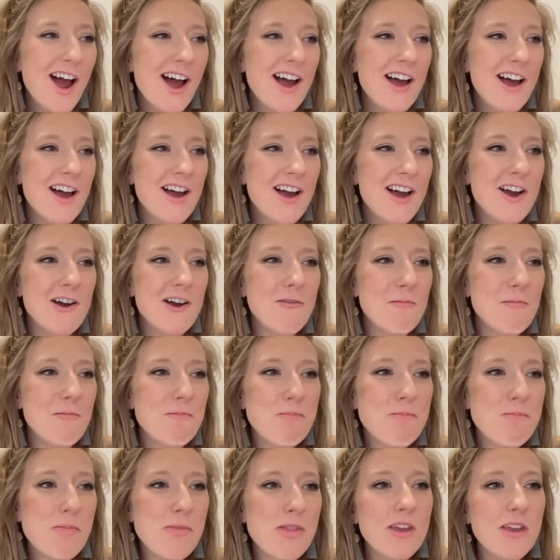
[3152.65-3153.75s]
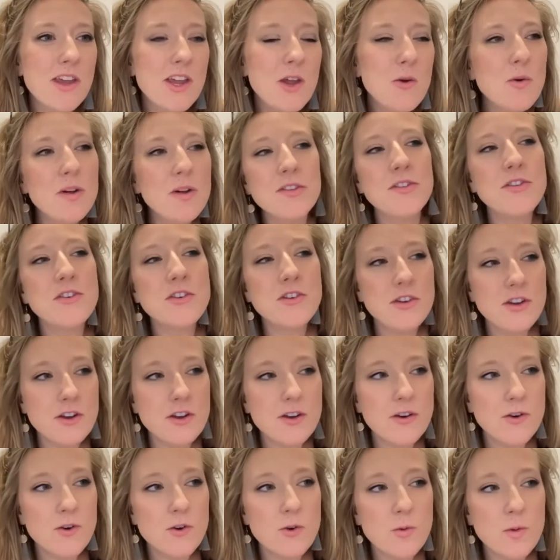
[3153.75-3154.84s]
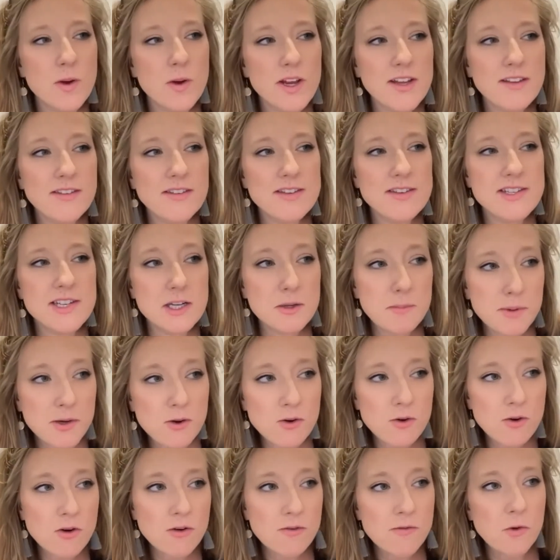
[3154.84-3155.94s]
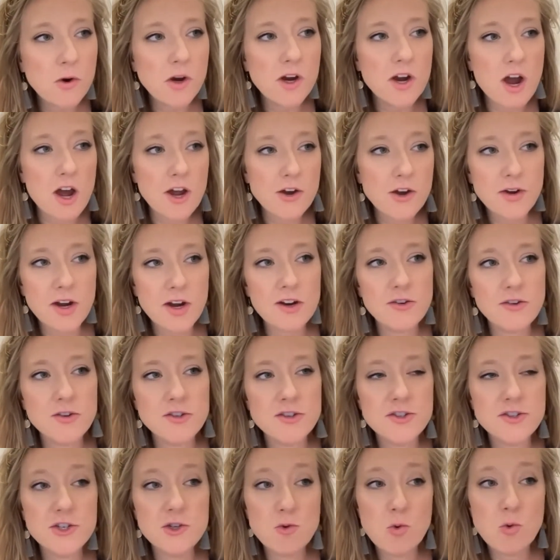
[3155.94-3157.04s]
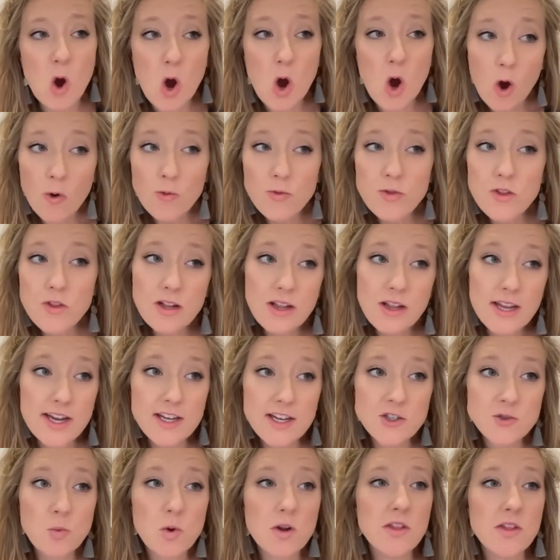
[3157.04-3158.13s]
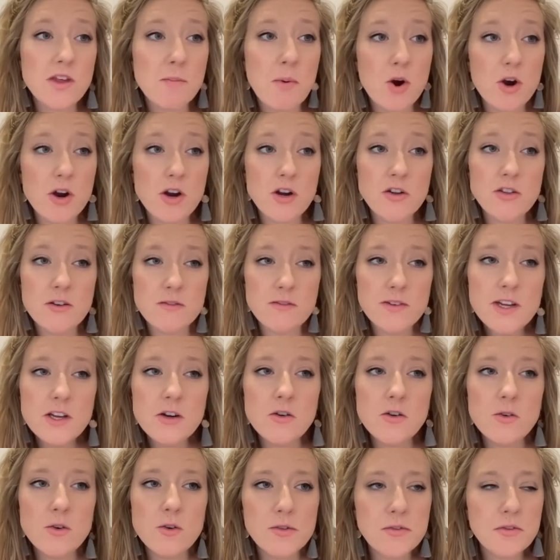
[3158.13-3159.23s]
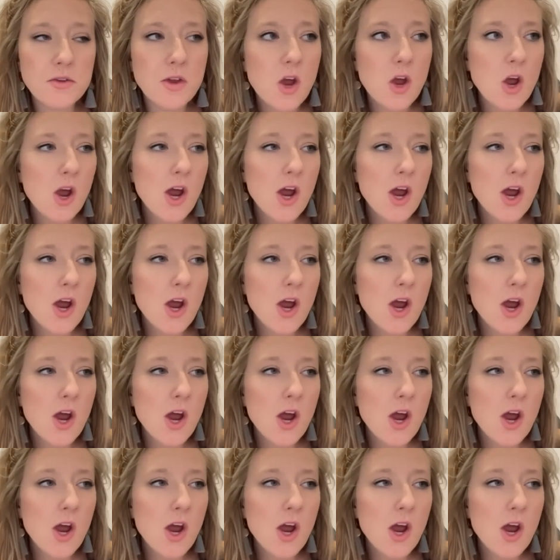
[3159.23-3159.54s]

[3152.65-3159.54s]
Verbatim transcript: Um, he wants to know Is it typical for contractors to own the land where they park their vehicles?